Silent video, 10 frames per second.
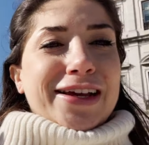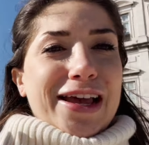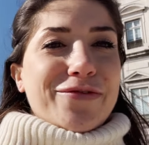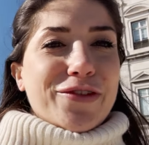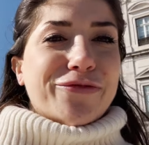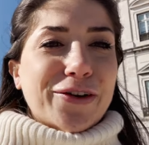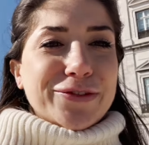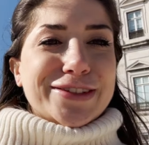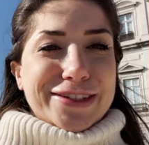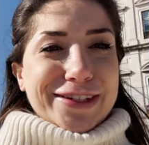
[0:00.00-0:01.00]

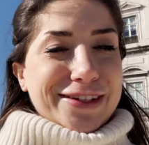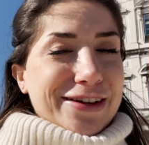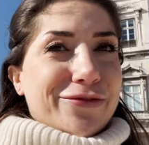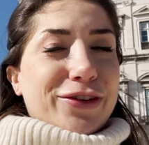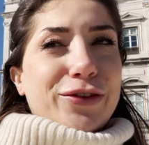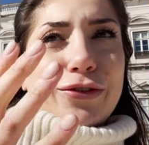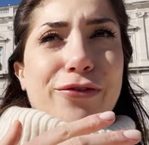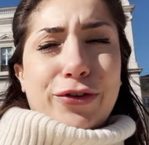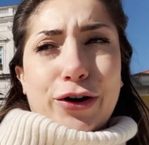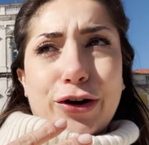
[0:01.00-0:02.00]

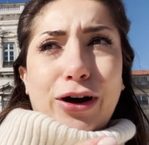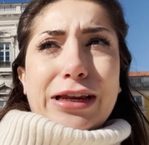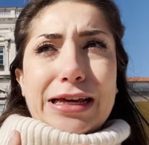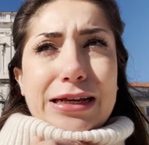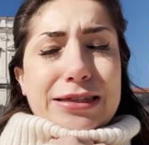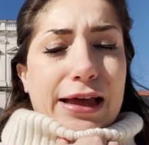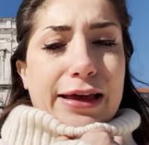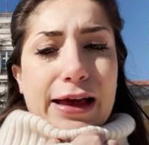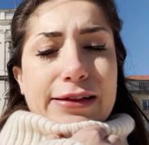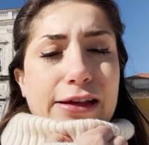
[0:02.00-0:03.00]
if your colleagues
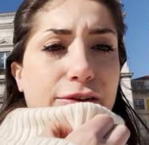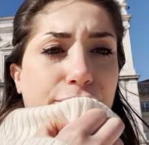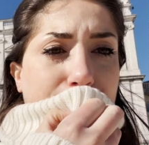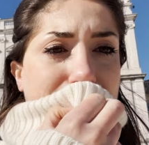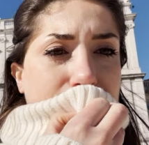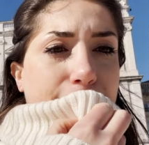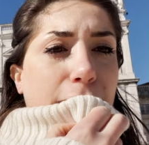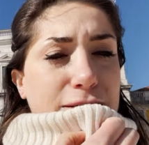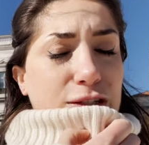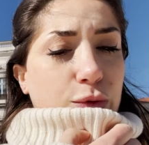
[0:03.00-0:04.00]
like had any information
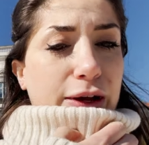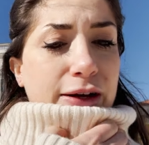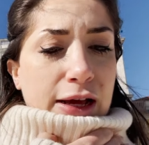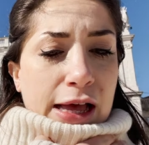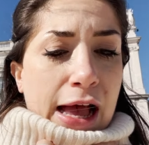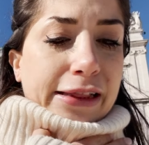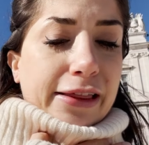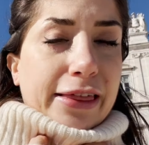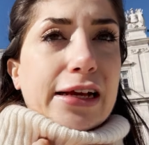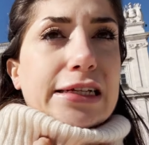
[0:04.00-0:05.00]
about this one? The
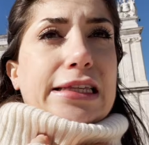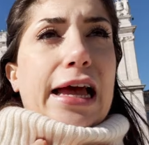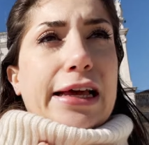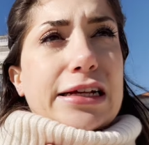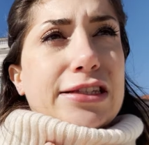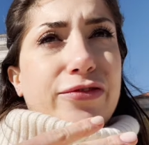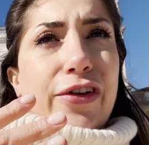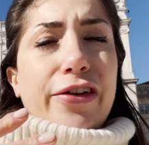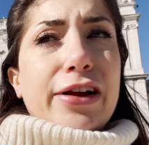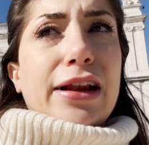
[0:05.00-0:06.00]
thing is, like, it's
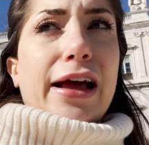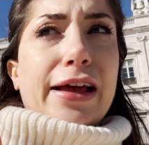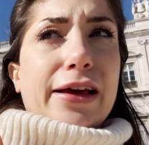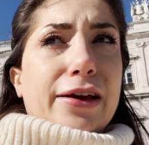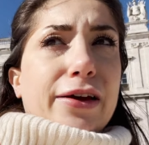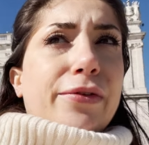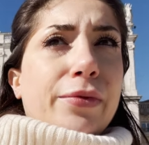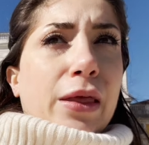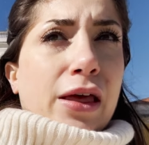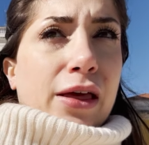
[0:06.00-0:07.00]
very like,
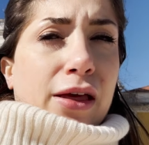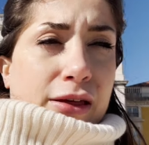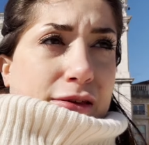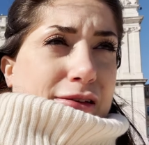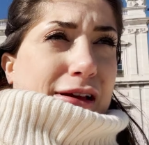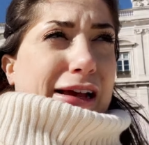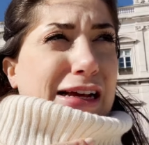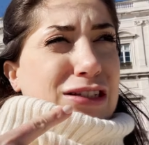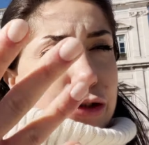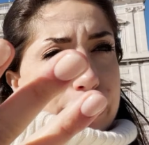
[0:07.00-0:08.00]
I
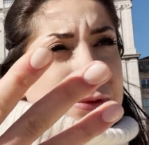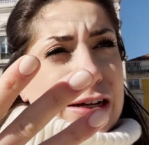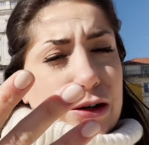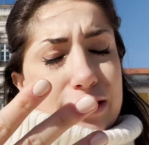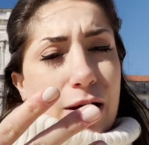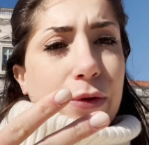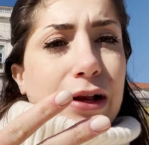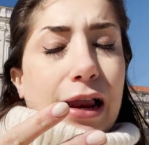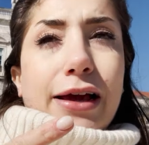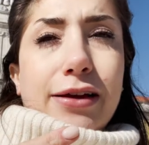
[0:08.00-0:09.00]
guess, cryptic or something.
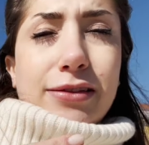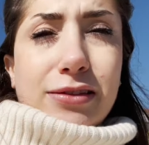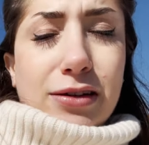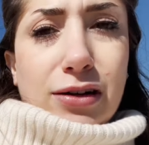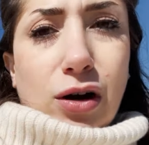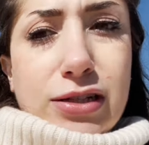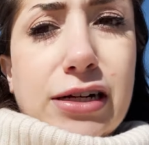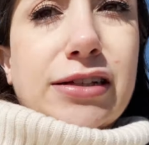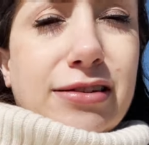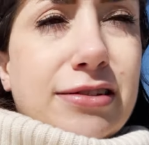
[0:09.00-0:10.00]
Like the
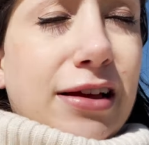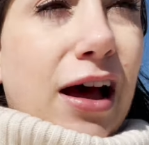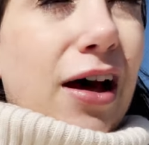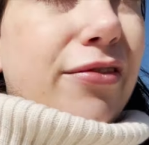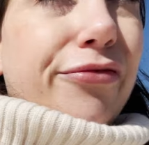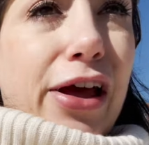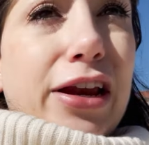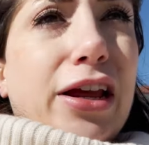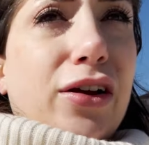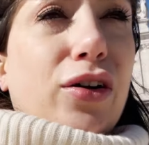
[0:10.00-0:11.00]
hotel doesn't have
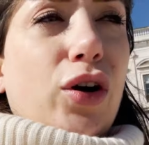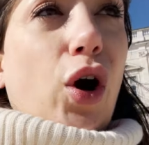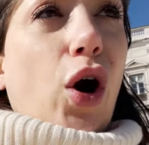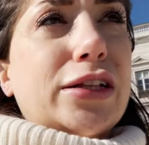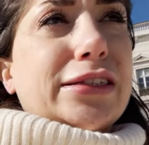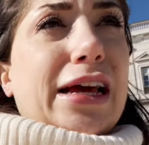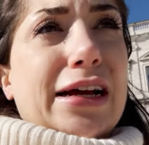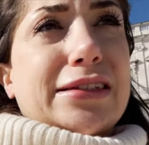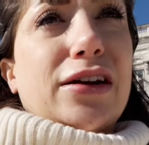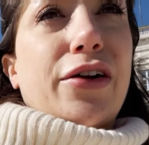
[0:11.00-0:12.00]
any
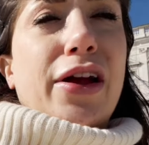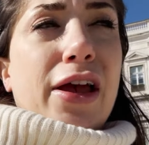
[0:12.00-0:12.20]
contacts, or